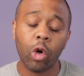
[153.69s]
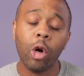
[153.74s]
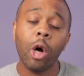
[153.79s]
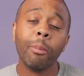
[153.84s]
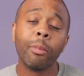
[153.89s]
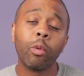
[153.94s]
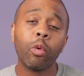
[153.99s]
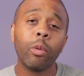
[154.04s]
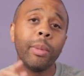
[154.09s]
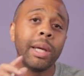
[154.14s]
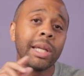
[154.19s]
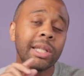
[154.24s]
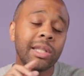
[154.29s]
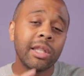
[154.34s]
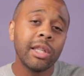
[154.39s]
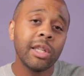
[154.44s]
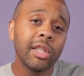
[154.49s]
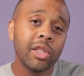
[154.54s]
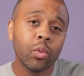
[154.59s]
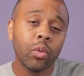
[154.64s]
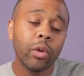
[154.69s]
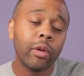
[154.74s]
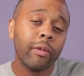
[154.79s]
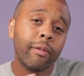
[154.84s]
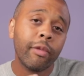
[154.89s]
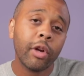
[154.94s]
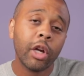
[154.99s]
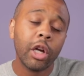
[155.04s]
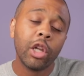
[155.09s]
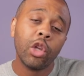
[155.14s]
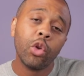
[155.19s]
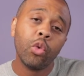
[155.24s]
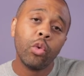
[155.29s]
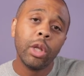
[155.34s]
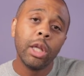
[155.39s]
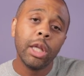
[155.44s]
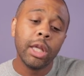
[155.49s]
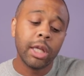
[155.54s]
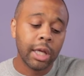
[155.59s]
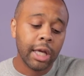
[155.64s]
But what makes this one very
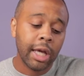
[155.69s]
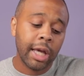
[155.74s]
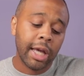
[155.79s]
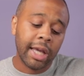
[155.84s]
unique